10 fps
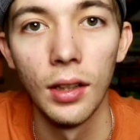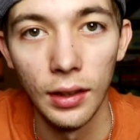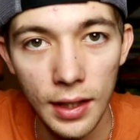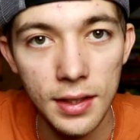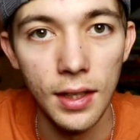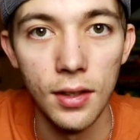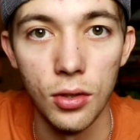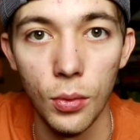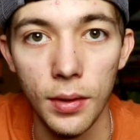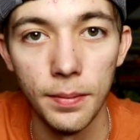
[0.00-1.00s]
Let's get
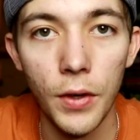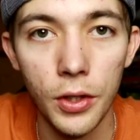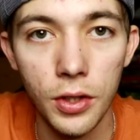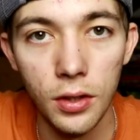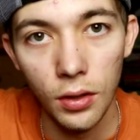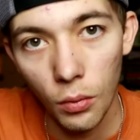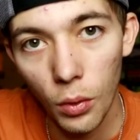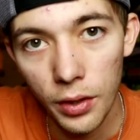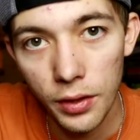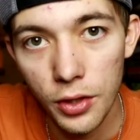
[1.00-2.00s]
into it. First,
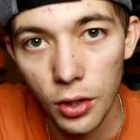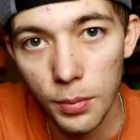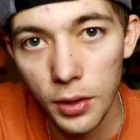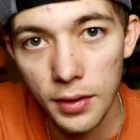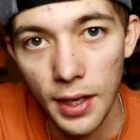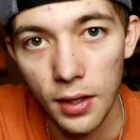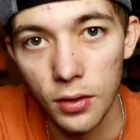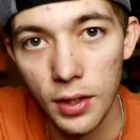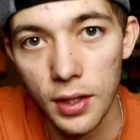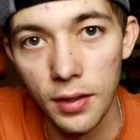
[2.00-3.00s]
what are the terminal
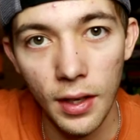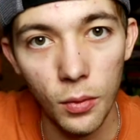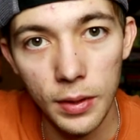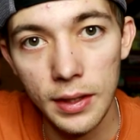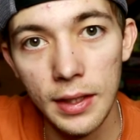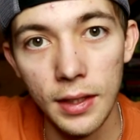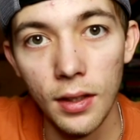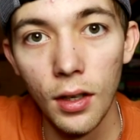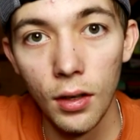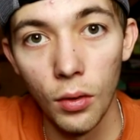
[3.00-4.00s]
tackle gear that we need?